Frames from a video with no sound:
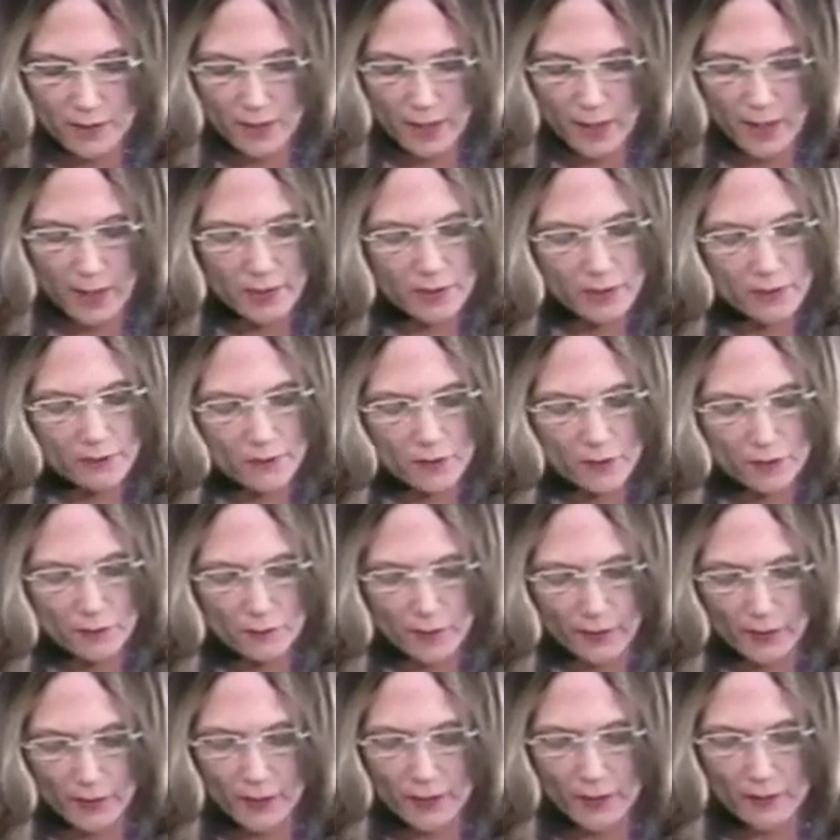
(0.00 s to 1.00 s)
and if
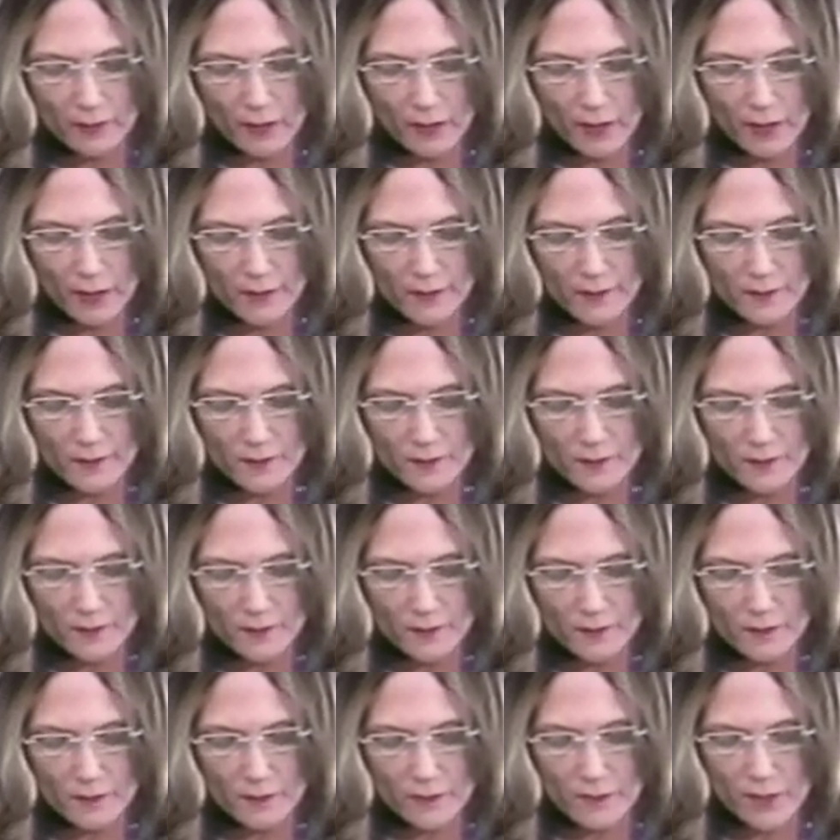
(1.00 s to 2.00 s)
unrecognized,
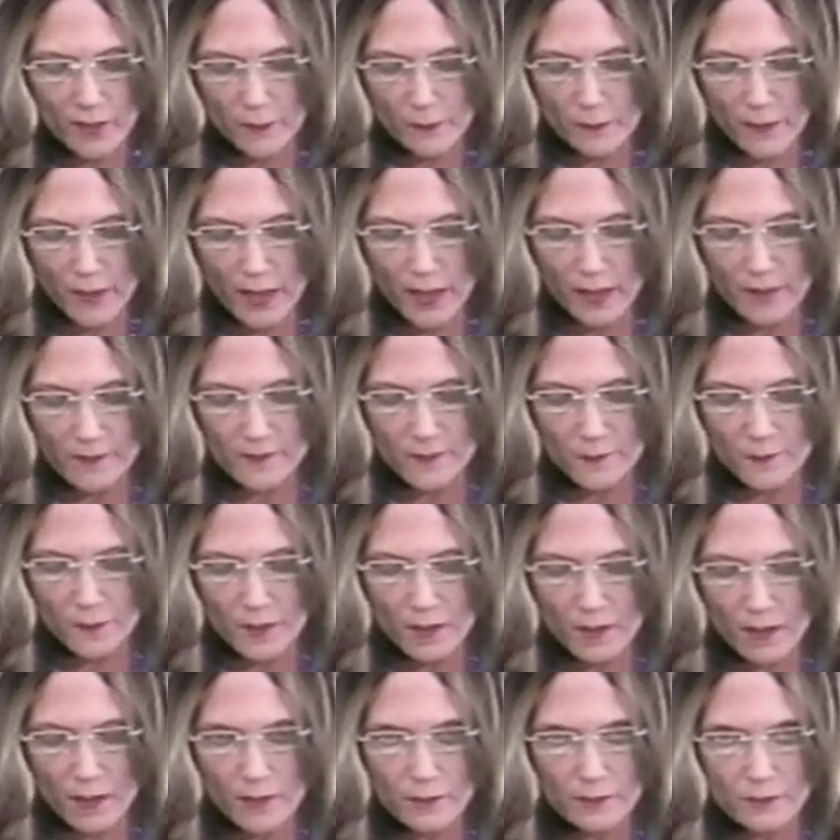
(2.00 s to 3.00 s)
they pass
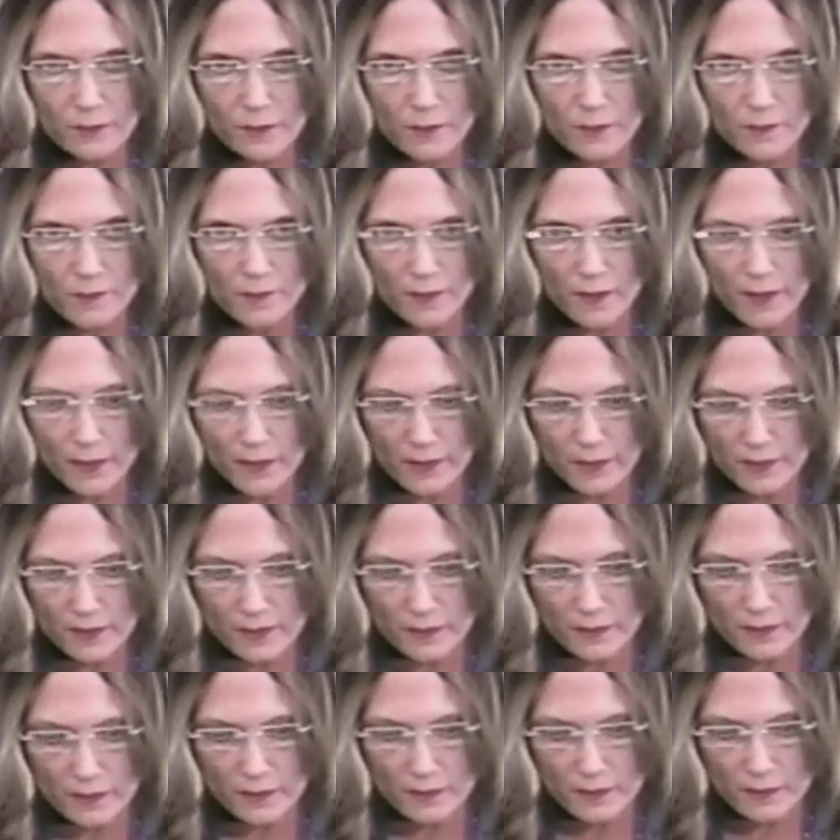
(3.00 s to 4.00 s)
beyond our sight.